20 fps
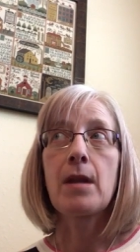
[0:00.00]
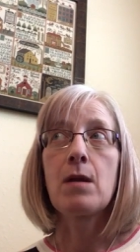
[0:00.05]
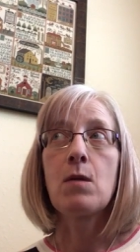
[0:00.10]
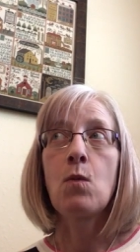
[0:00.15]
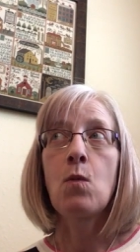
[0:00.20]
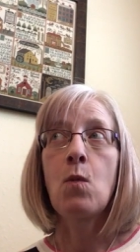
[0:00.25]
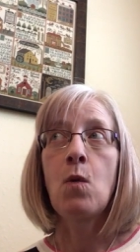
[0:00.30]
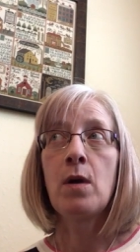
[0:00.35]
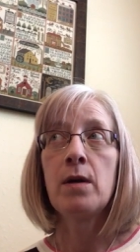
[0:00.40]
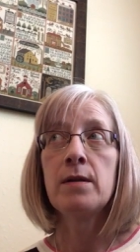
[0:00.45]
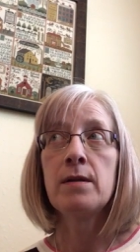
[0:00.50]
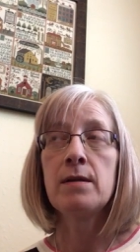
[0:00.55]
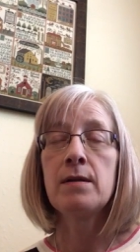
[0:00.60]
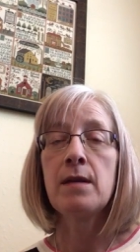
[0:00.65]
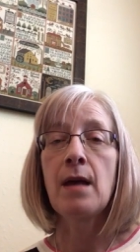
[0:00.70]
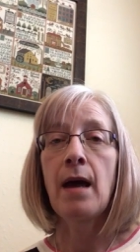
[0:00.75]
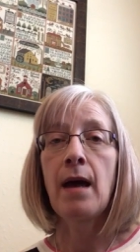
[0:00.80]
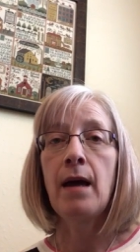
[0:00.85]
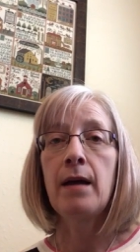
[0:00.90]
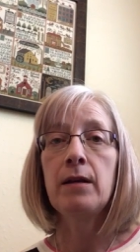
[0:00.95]
ones
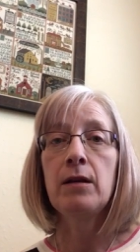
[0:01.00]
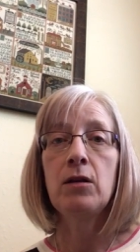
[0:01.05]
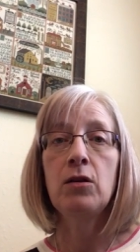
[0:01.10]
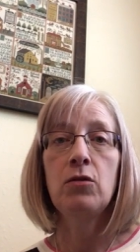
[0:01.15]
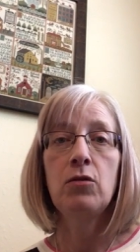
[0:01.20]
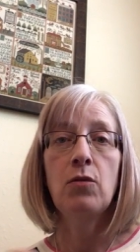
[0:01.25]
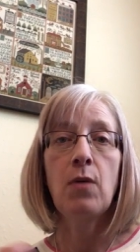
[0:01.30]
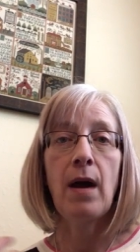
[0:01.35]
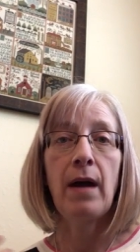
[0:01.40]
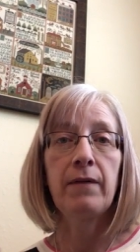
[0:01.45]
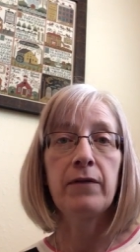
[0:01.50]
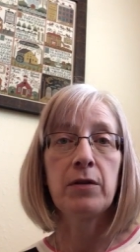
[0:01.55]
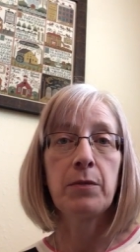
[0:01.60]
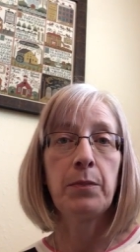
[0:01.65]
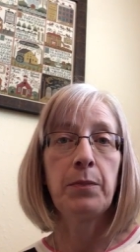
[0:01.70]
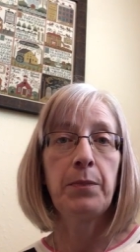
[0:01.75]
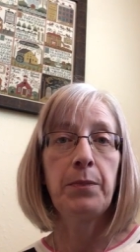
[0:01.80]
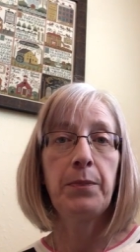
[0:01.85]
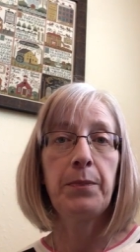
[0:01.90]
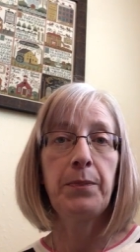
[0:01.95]
that you have to
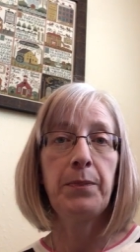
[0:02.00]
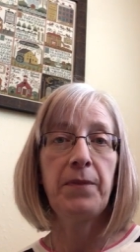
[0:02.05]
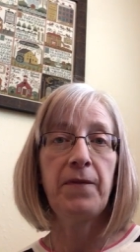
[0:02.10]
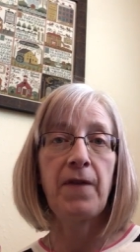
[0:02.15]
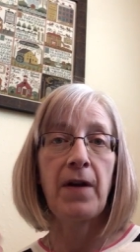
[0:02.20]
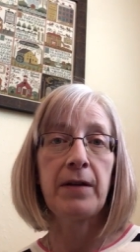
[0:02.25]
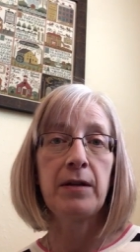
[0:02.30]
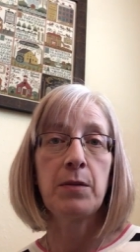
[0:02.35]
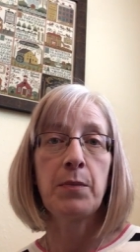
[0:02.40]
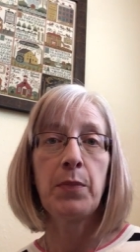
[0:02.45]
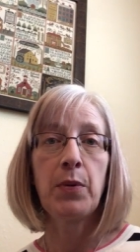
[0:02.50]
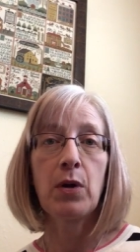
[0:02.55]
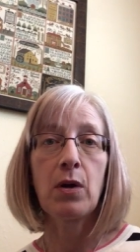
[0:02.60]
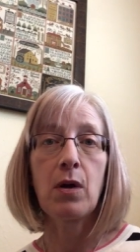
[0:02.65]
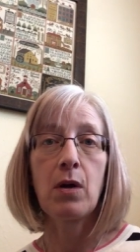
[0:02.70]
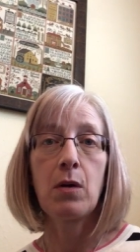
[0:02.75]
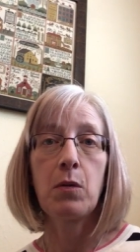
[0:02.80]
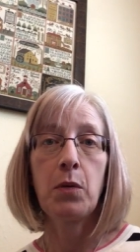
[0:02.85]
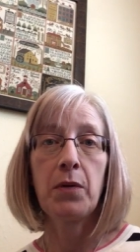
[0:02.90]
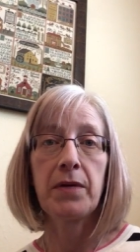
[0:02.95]
find a
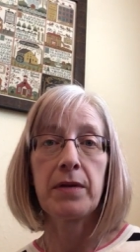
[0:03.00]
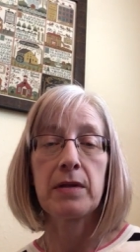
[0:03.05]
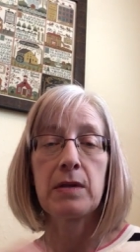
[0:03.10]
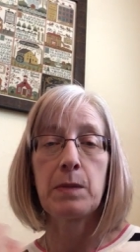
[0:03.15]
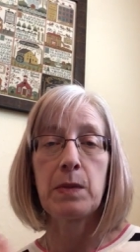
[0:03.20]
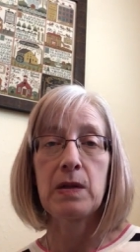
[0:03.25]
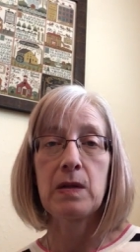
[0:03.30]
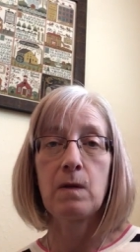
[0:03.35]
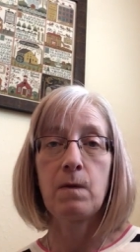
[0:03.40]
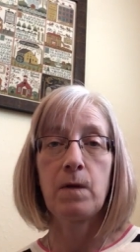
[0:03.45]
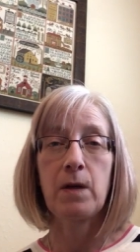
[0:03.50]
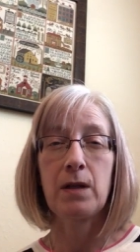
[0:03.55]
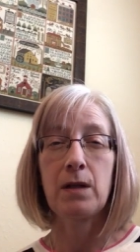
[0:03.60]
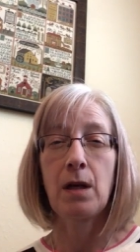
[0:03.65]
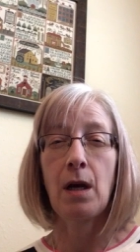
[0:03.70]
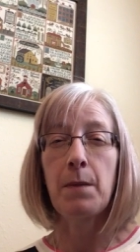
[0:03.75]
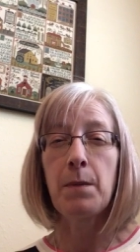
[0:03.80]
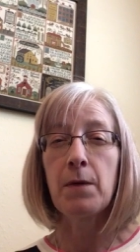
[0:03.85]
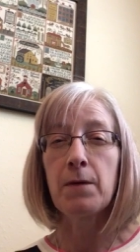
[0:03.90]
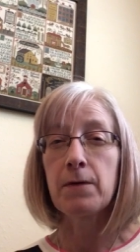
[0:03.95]
book with a specific
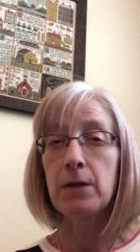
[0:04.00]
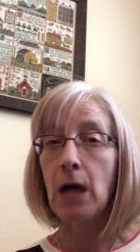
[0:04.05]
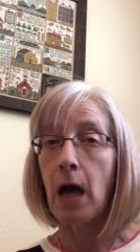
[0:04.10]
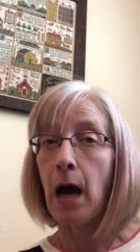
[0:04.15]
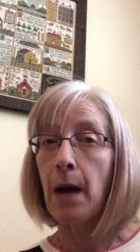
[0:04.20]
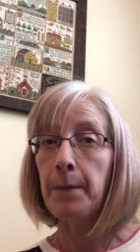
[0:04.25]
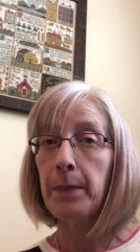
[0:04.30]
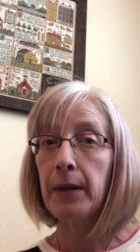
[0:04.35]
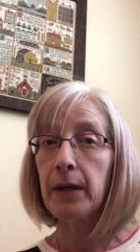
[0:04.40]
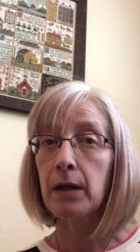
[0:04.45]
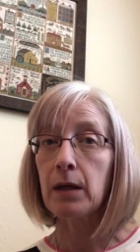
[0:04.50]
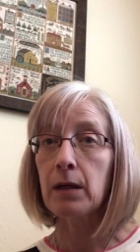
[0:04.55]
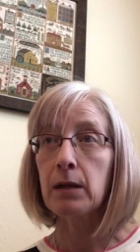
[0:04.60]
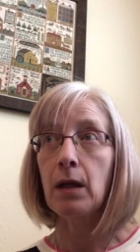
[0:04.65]
type of topic.